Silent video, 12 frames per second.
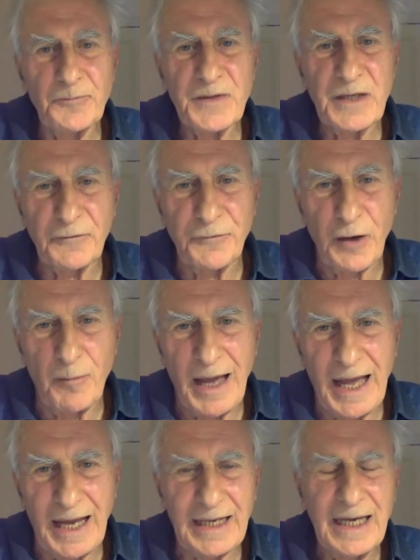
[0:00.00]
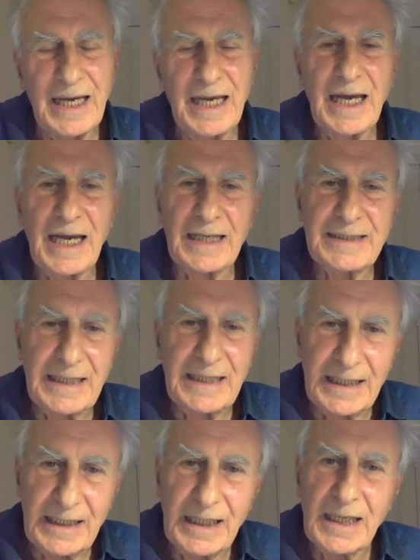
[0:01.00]
Nick Furbank, and
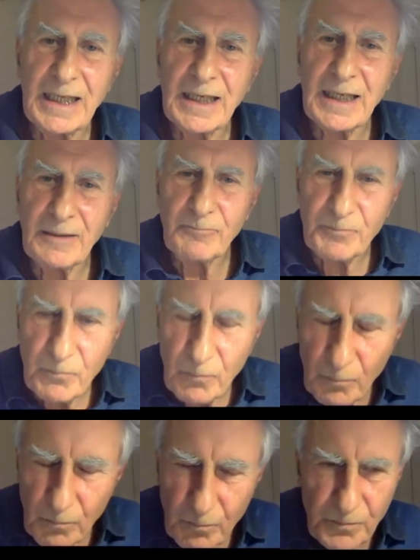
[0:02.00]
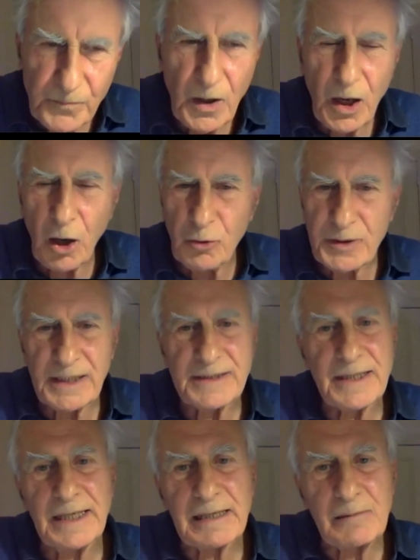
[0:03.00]
he honed
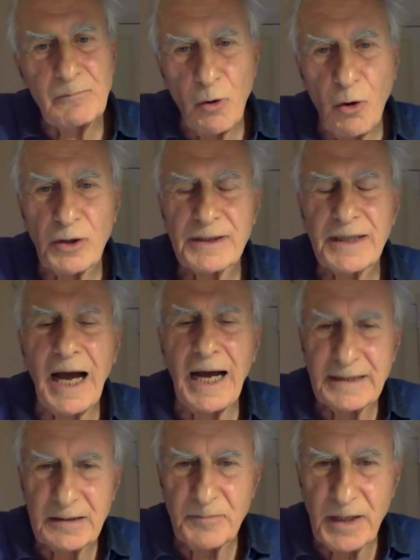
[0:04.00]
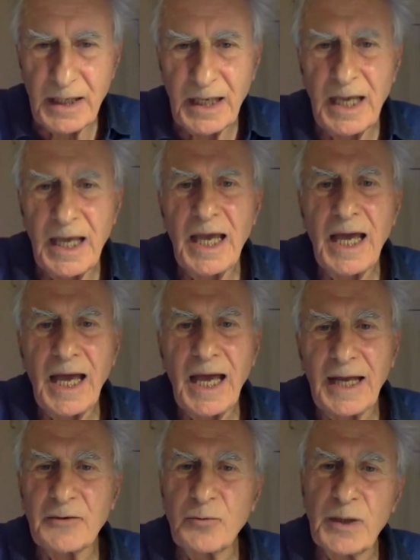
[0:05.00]
it a little more and guided me,
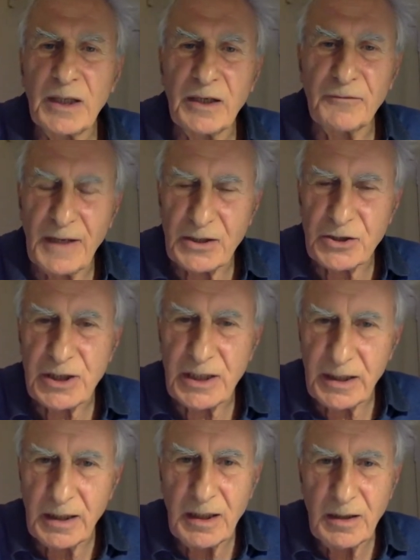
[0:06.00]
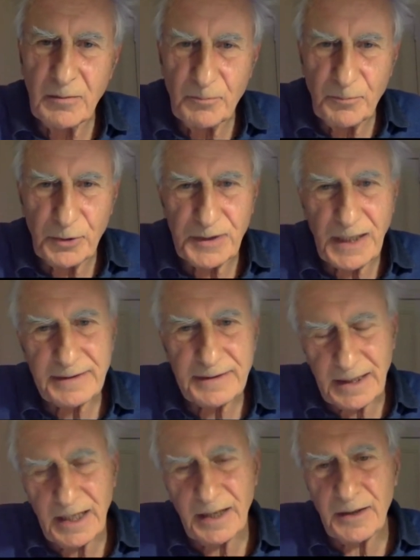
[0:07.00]
and we eventually put that
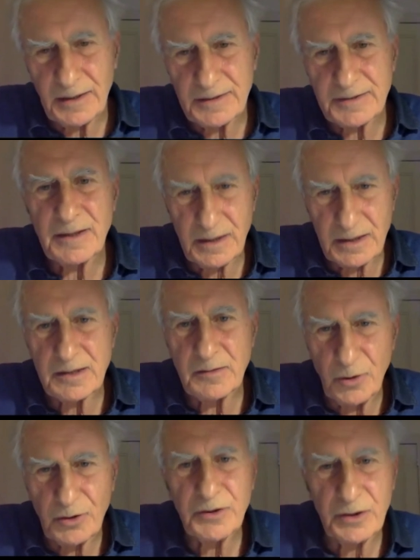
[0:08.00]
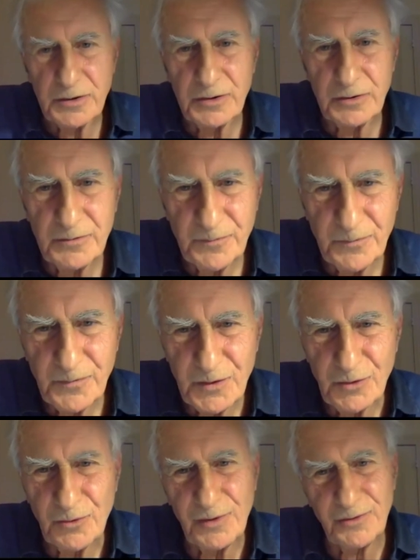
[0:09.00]
together as the book that you
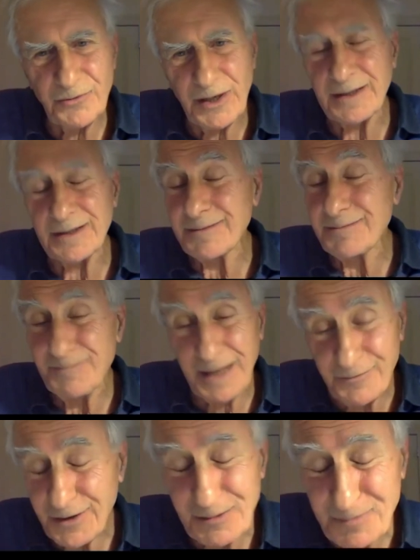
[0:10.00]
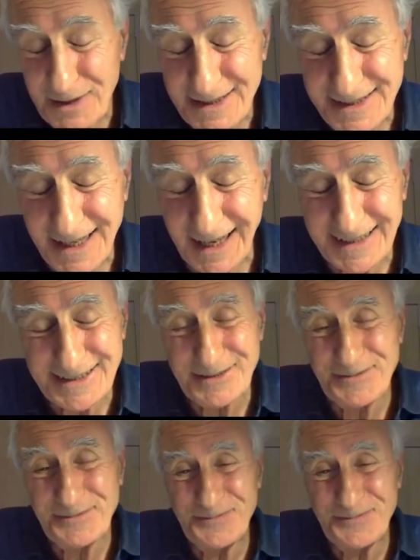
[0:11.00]
read and I'm very pleased liked.